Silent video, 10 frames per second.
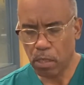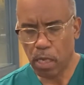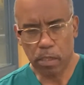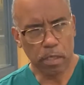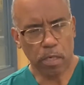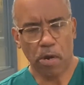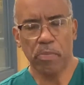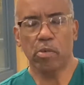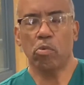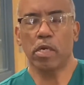
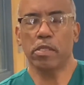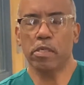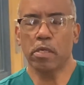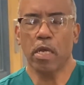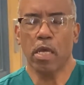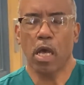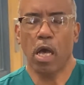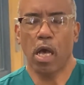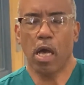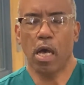determine whether
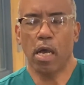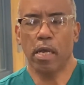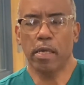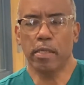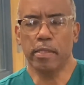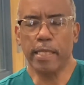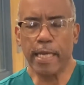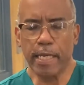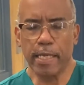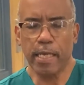
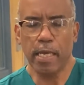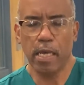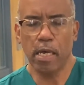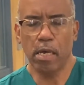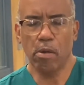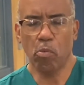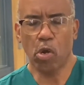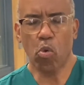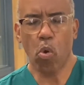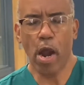they
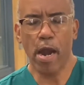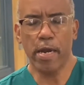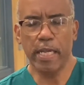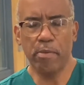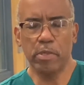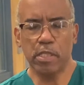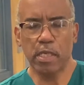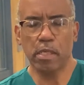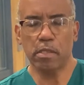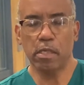require
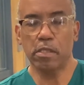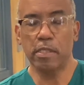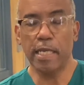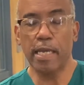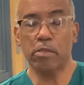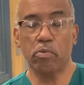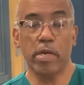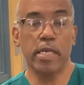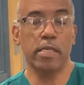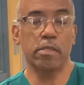imaging such as
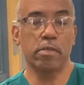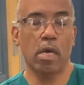x-rays,